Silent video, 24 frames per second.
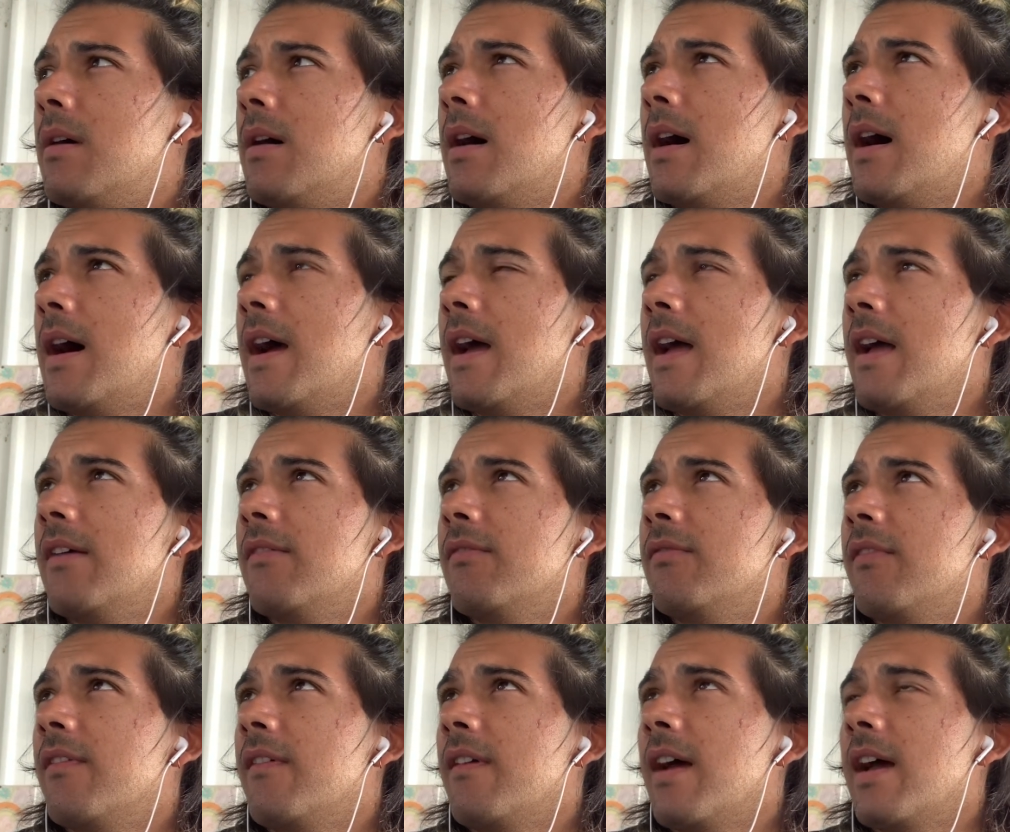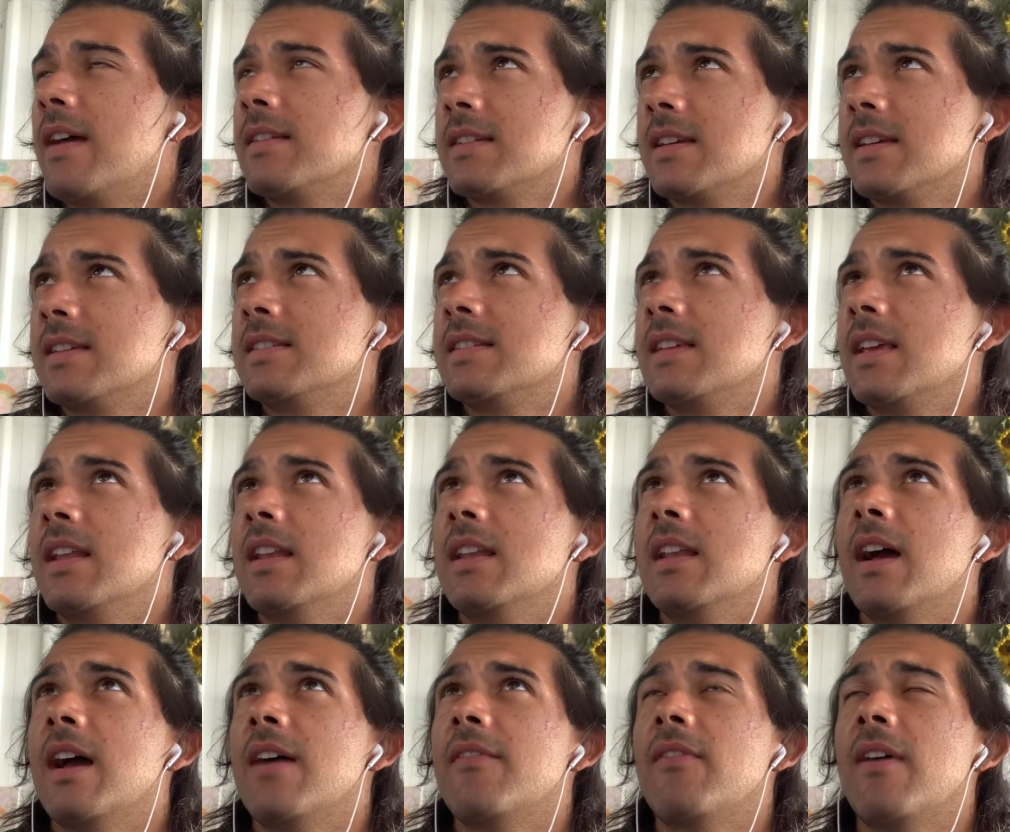I said,
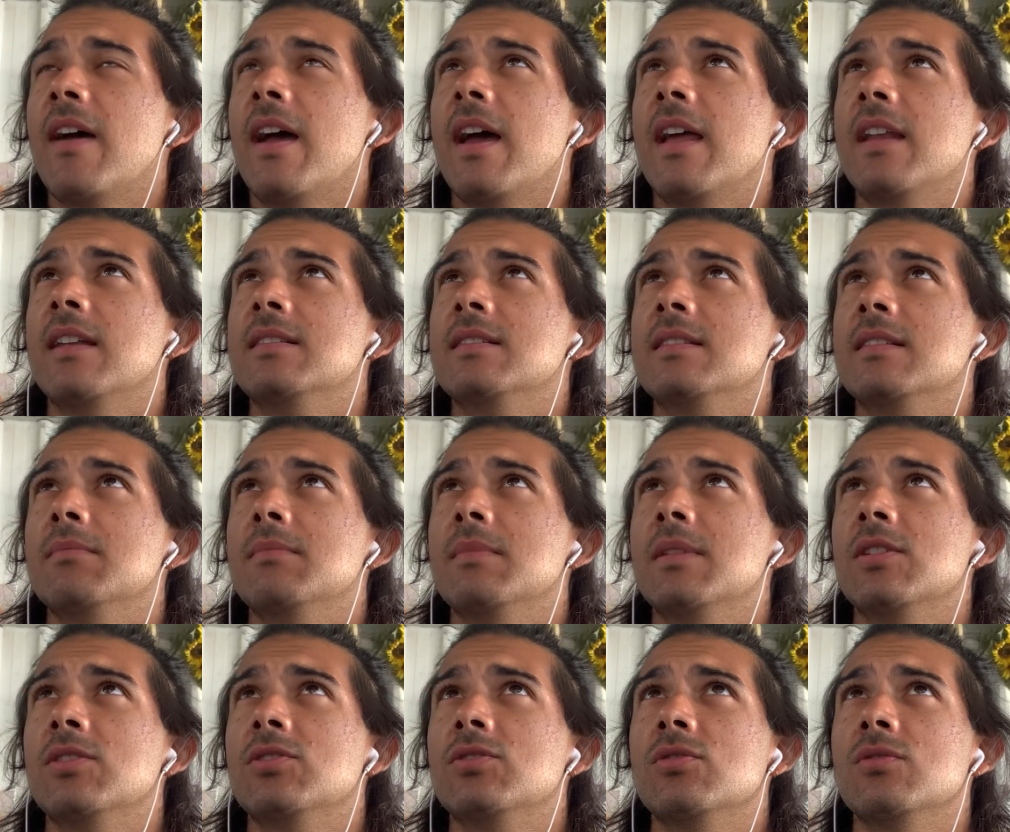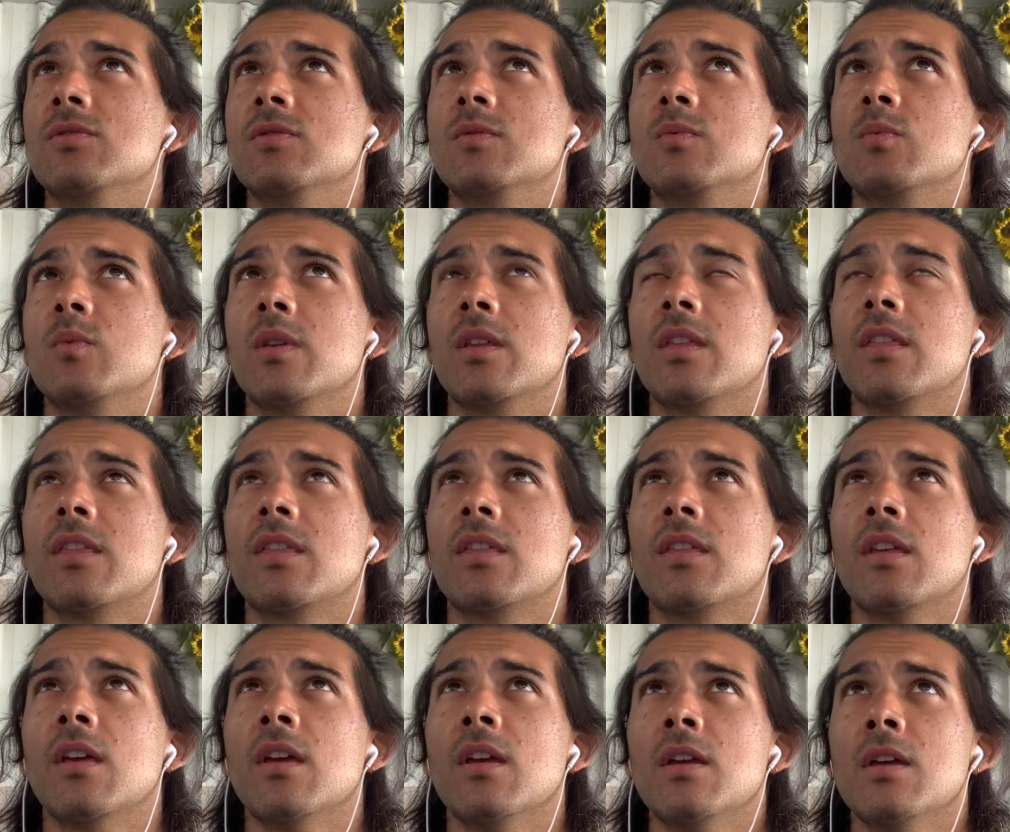I've had some issues
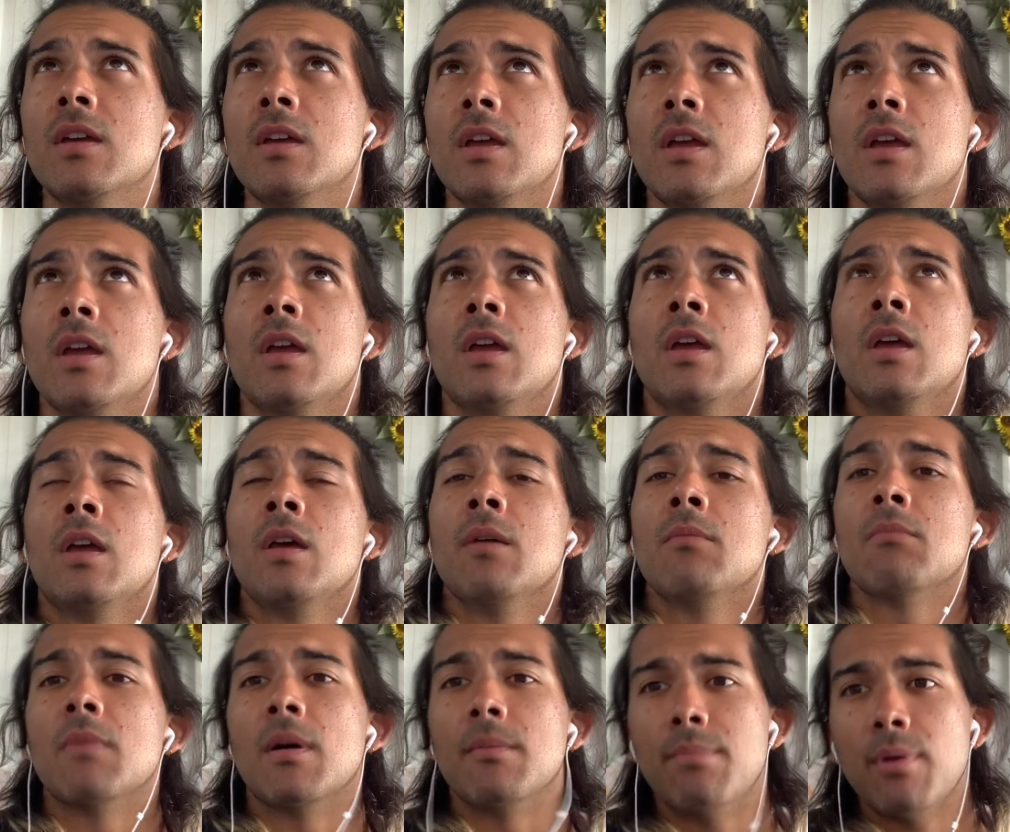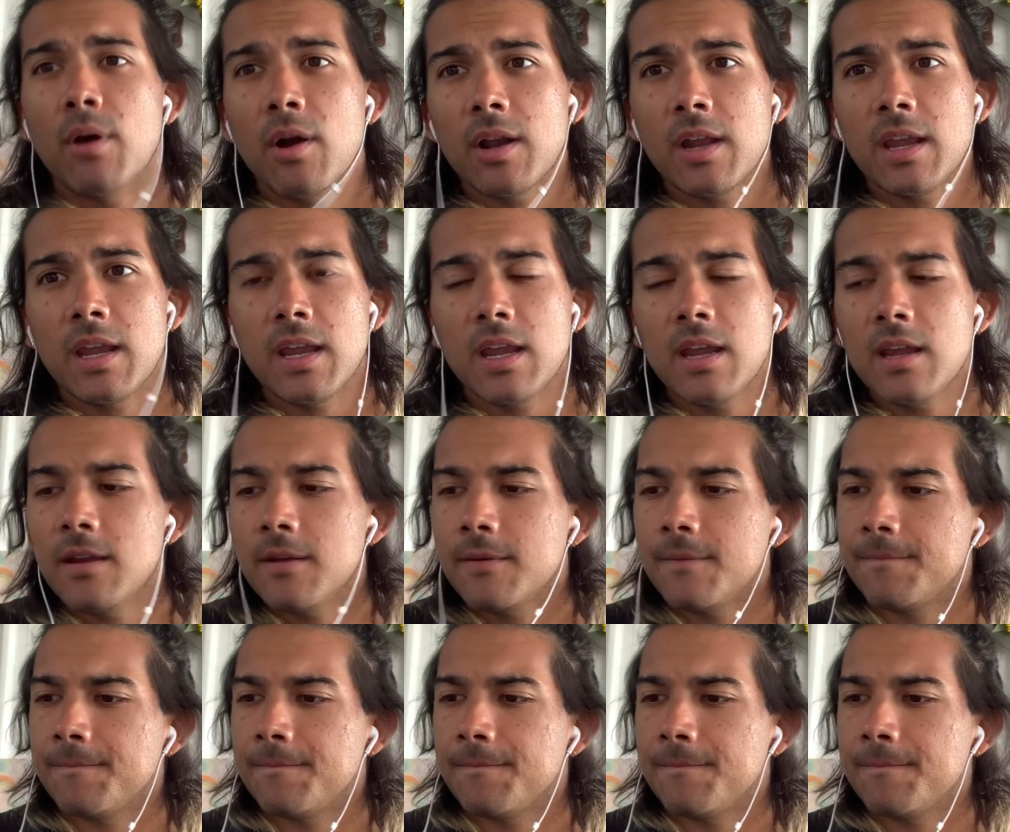with my body.